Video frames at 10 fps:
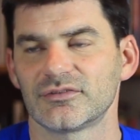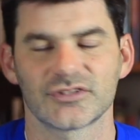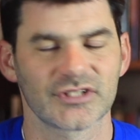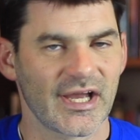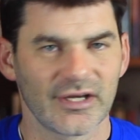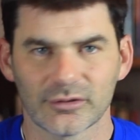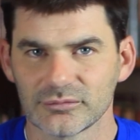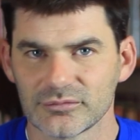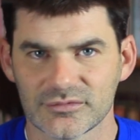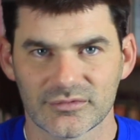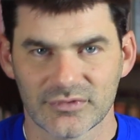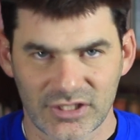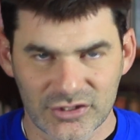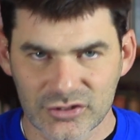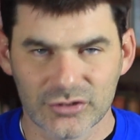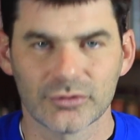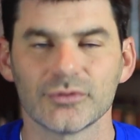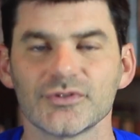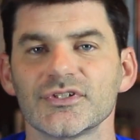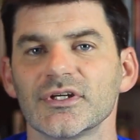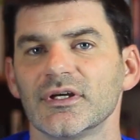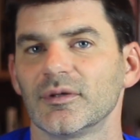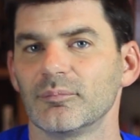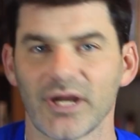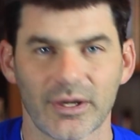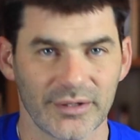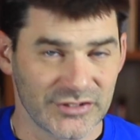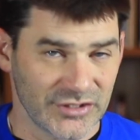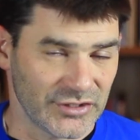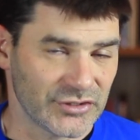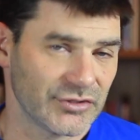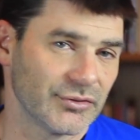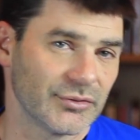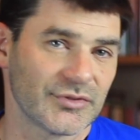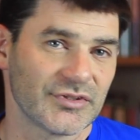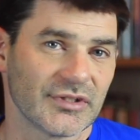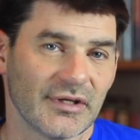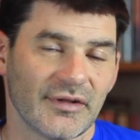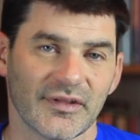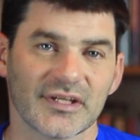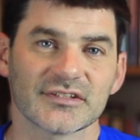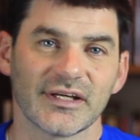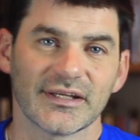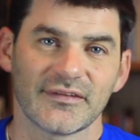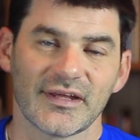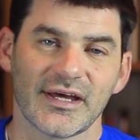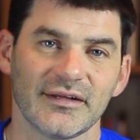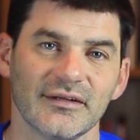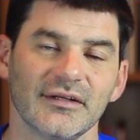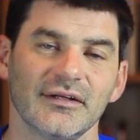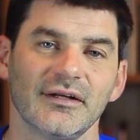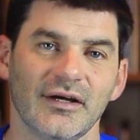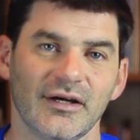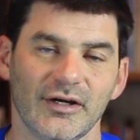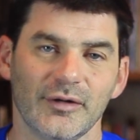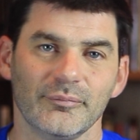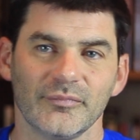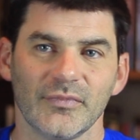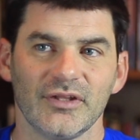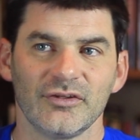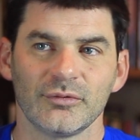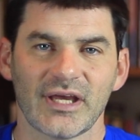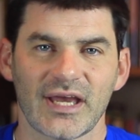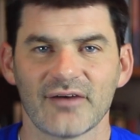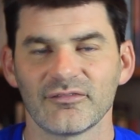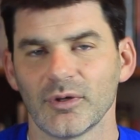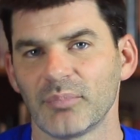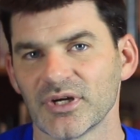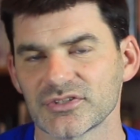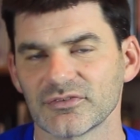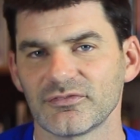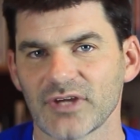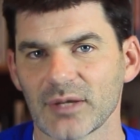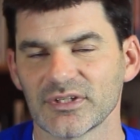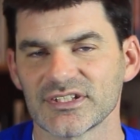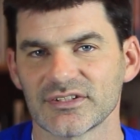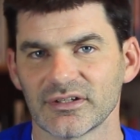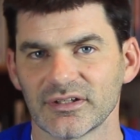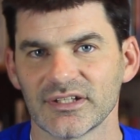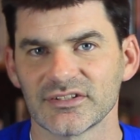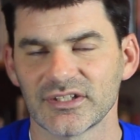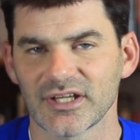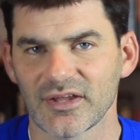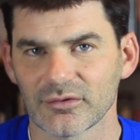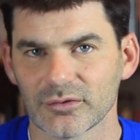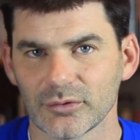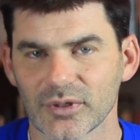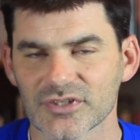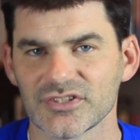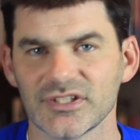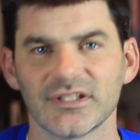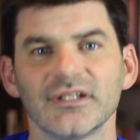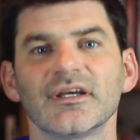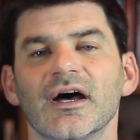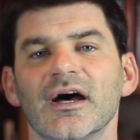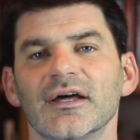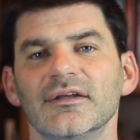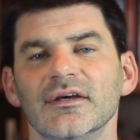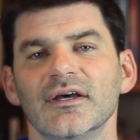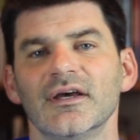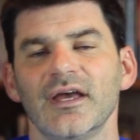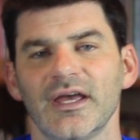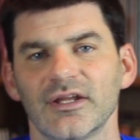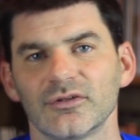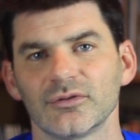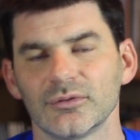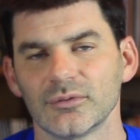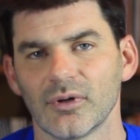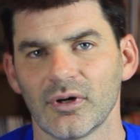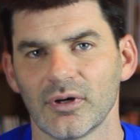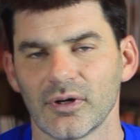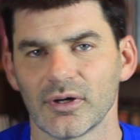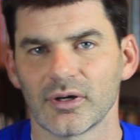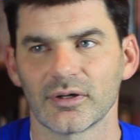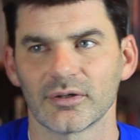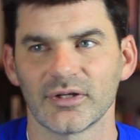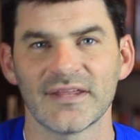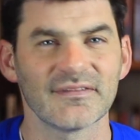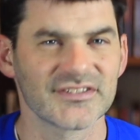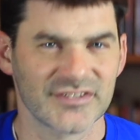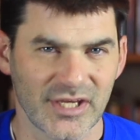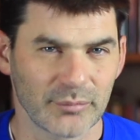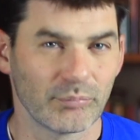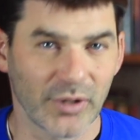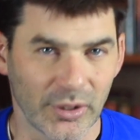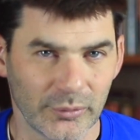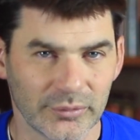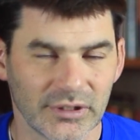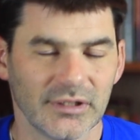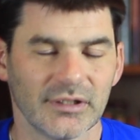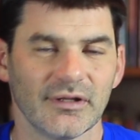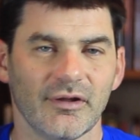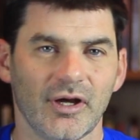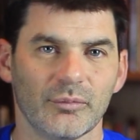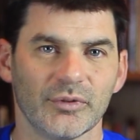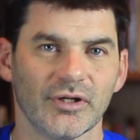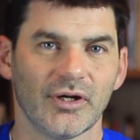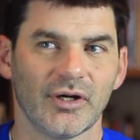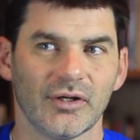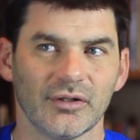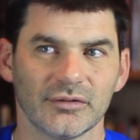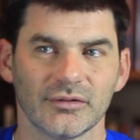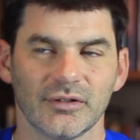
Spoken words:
child issues, marriage issues, things like that. You have a bunch of families that are getting together who are seeking God and who are in the same boat. We all